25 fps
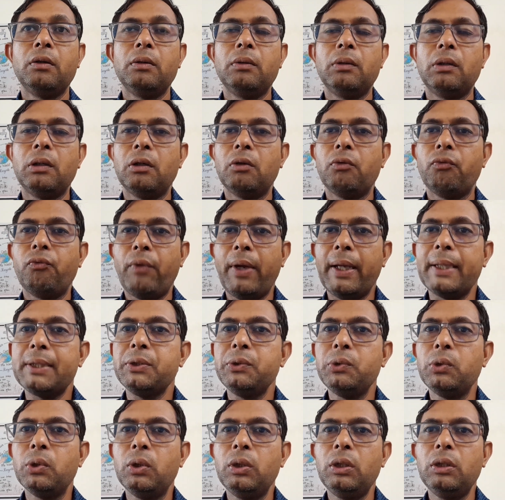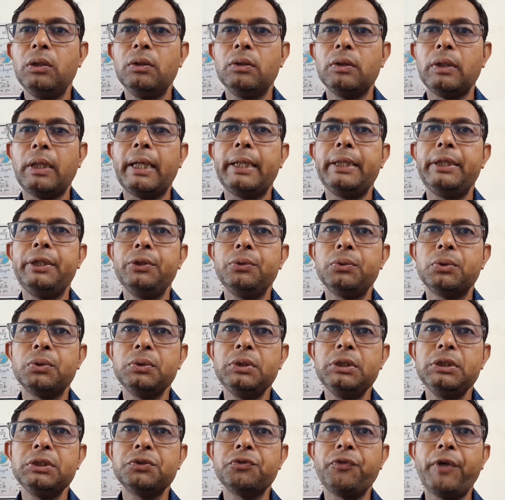vacuole, and due
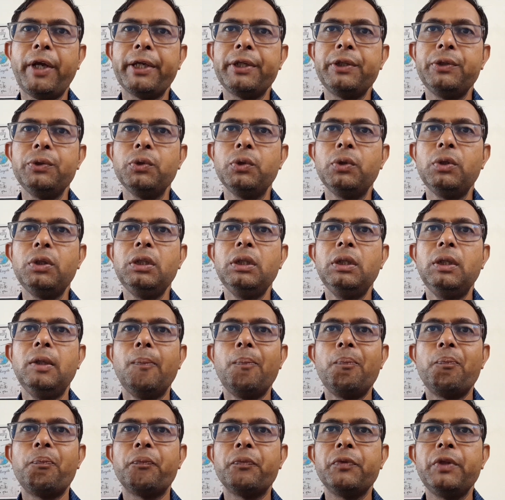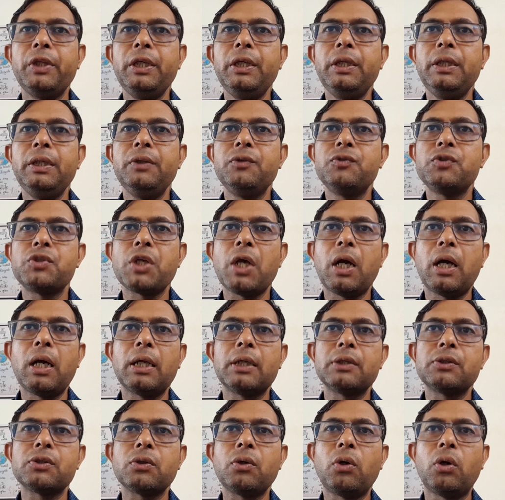to this vacuole the
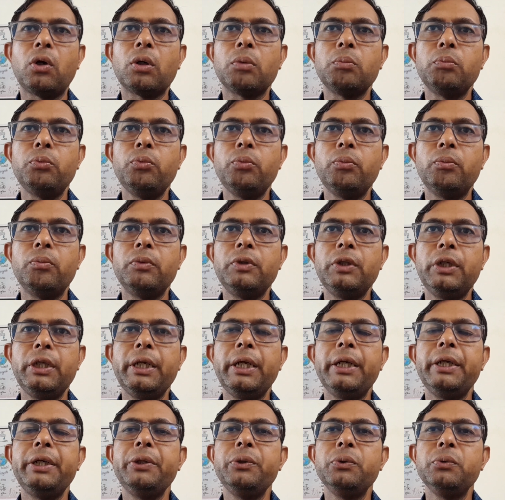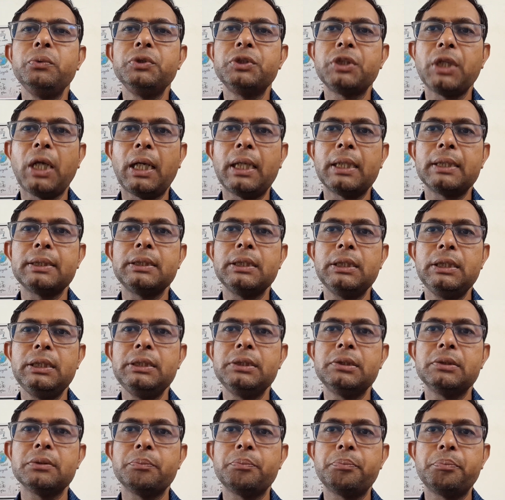charge or negative charge
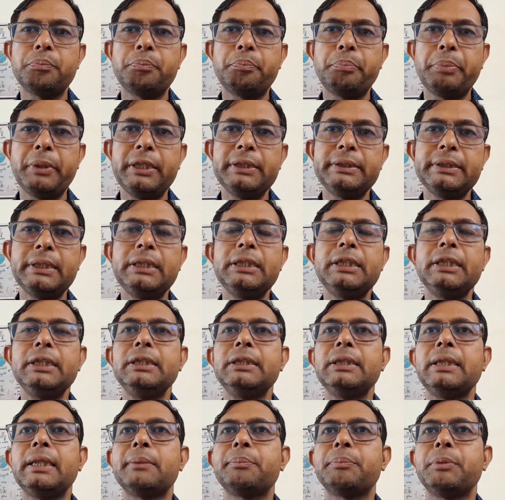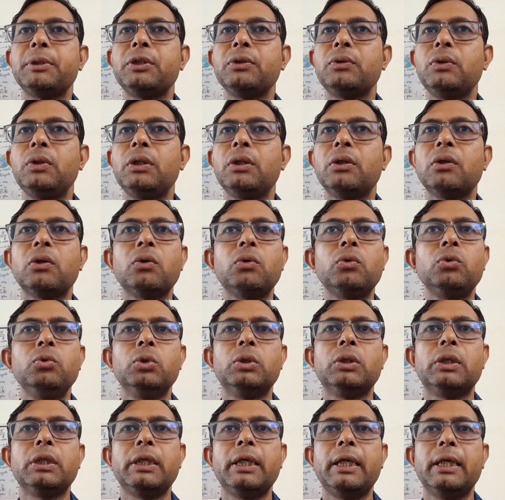is present in that particular
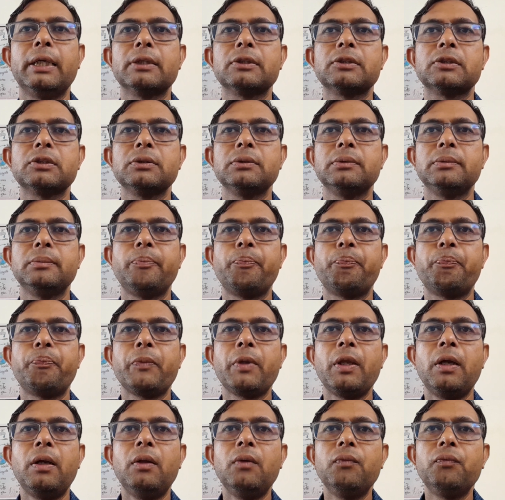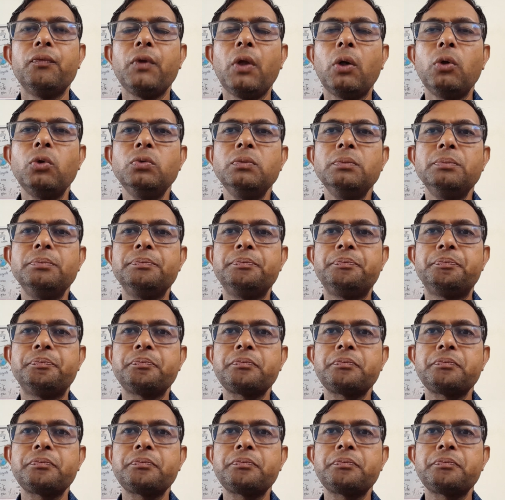root hairs. Now